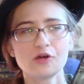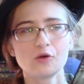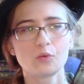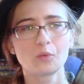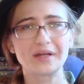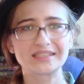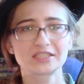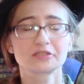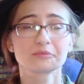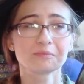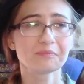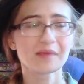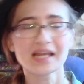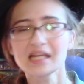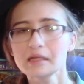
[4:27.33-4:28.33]
which
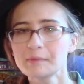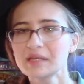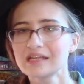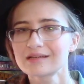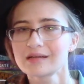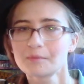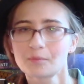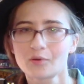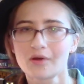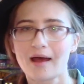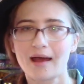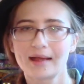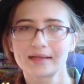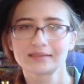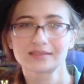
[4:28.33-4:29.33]
may be
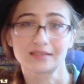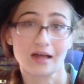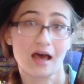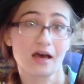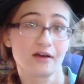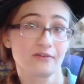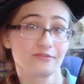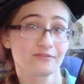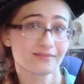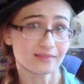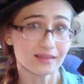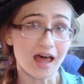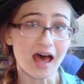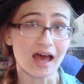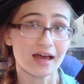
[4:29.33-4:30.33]
comprised of
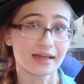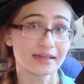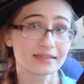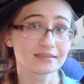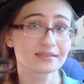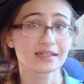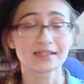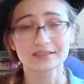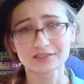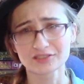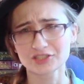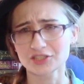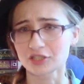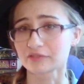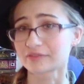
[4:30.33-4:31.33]
lies in
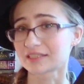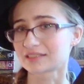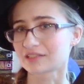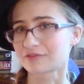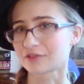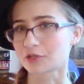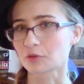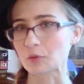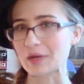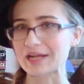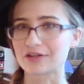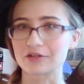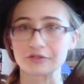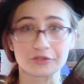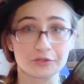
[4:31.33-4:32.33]
service of a
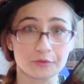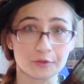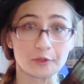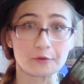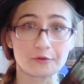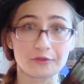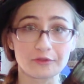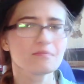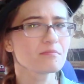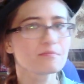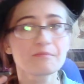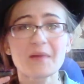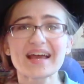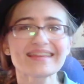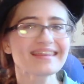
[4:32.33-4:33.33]
greater truth.
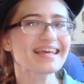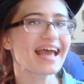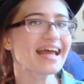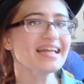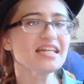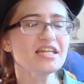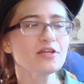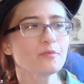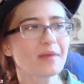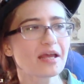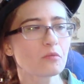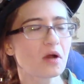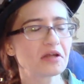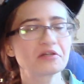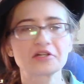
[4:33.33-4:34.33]
By the end, you may
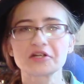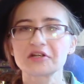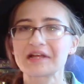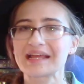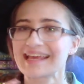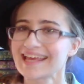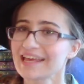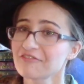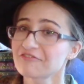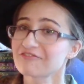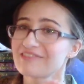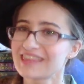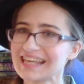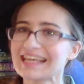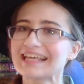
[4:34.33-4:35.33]
wonder if
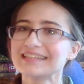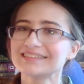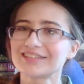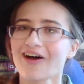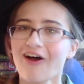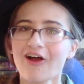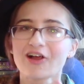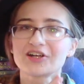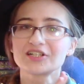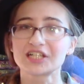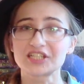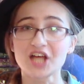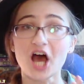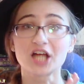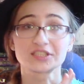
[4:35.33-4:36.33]
these are
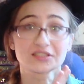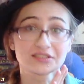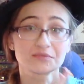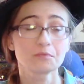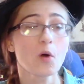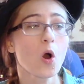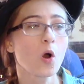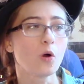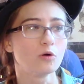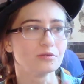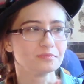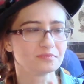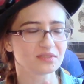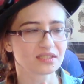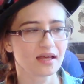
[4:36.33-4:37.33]
Natasha's
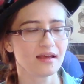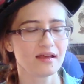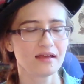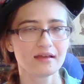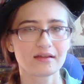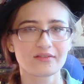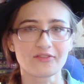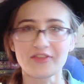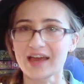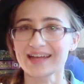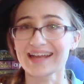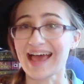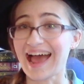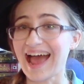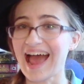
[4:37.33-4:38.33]
poems,
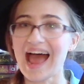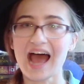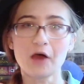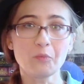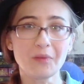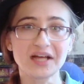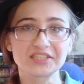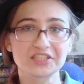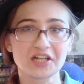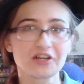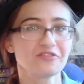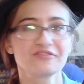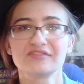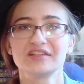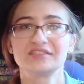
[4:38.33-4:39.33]
then how much
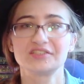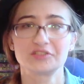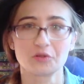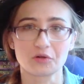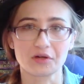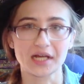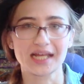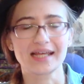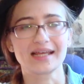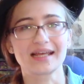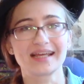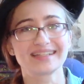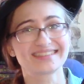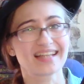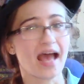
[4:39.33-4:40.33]
of the story
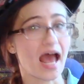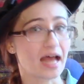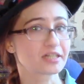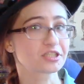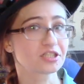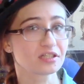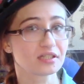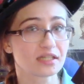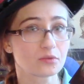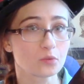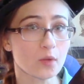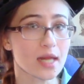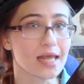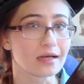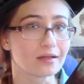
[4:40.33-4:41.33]
is actually
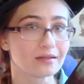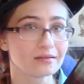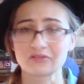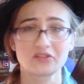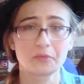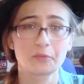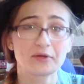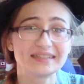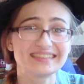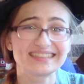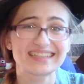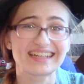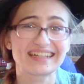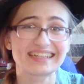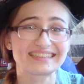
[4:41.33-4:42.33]
real? The prince
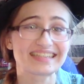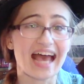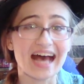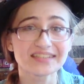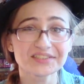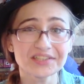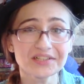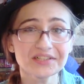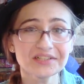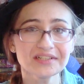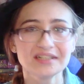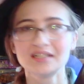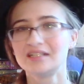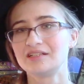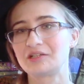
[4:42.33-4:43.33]
and his castle?
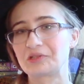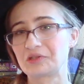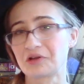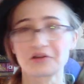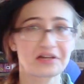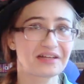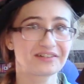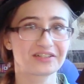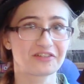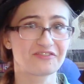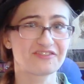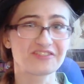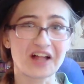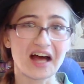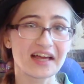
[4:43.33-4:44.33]
Learning to
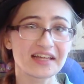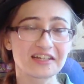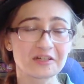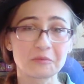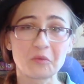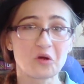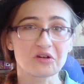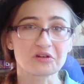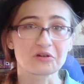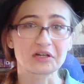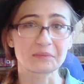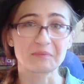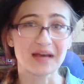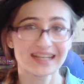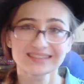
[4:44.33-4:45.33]
fly in a mortar
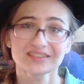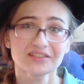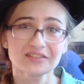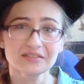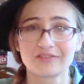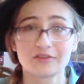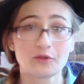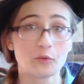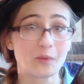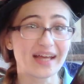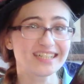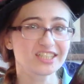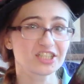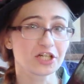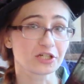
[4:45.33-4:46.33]
and pestle? The
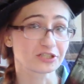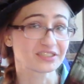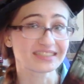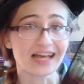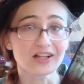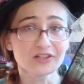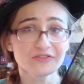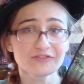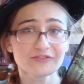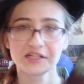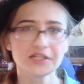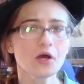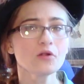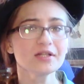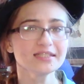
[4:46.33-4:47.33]
witch herself?
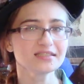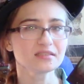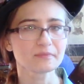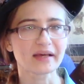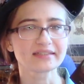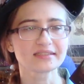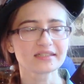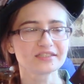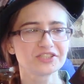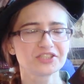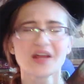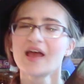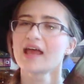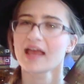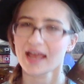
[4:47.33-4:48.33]
Yolen's
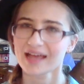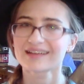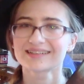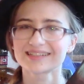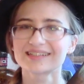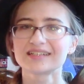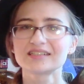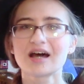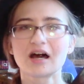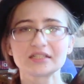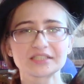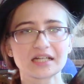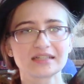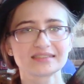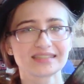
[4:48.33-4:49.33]
message, and
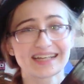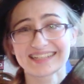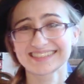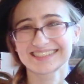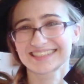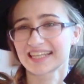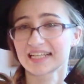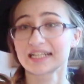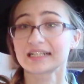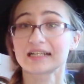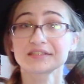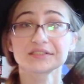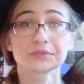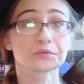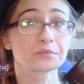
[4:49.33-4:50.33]
Natasha's, is that it
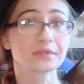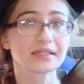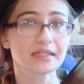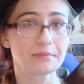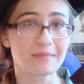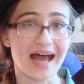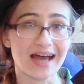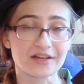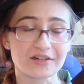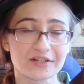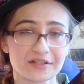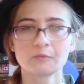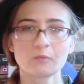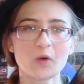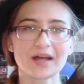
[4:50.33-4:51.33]
doesn't really
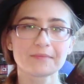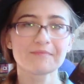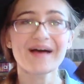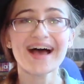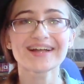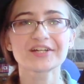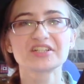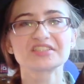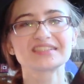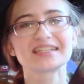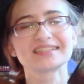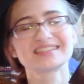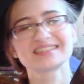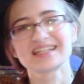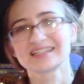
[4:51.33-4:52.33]
matter. What matters
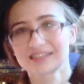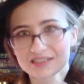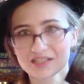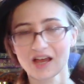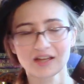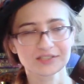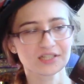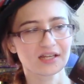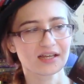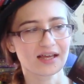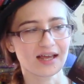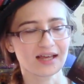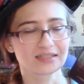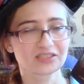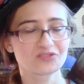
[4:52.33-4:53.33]
is that Natasha
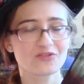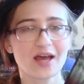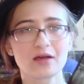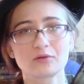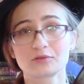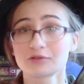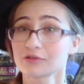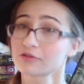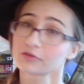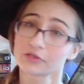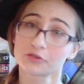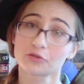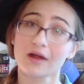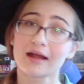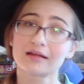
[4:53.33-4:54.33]
has found,
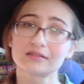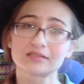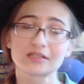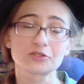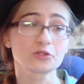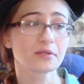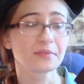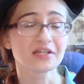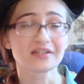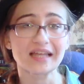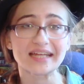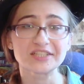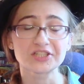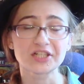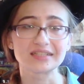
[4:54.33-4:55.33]
through trials and
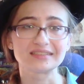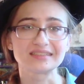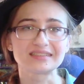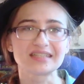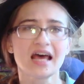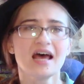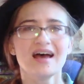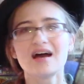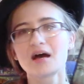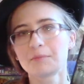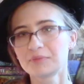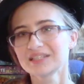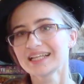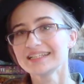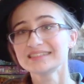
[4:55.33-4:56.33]
tribulations, a
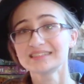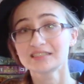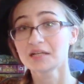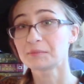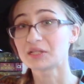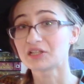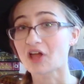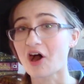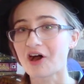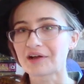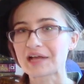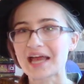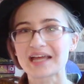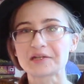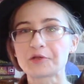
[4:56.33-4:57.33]
place to
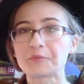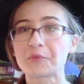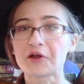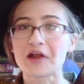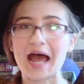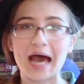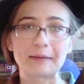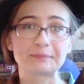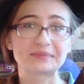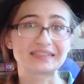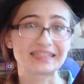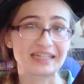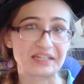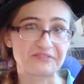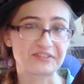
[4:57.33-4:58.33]
belong and
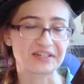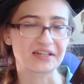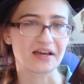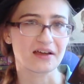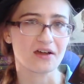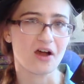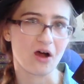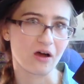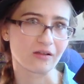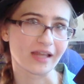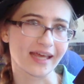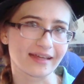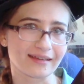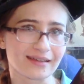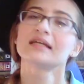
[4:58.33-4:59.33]
perhaps even a
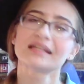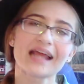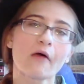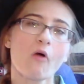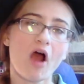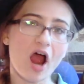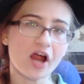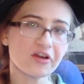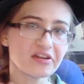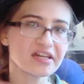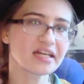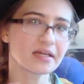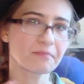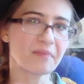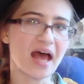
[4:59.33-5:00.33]
calling. Now,
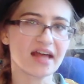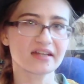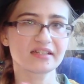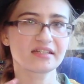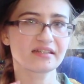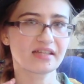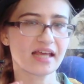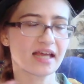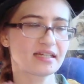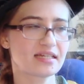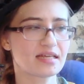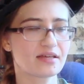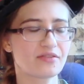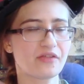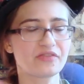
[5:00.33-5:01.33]
hearkening back to the
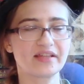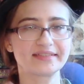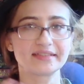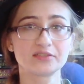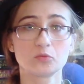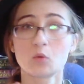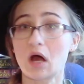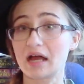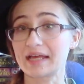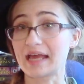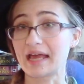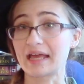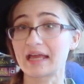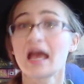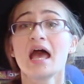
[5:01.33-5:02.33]
idea that this is
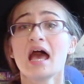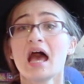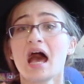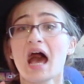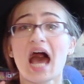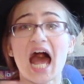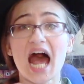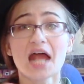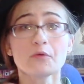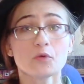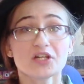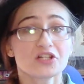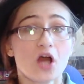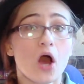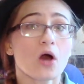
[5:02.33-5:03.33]
YA, I
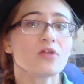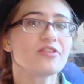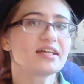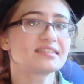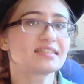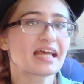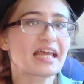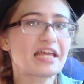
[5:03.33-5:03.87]
would call this a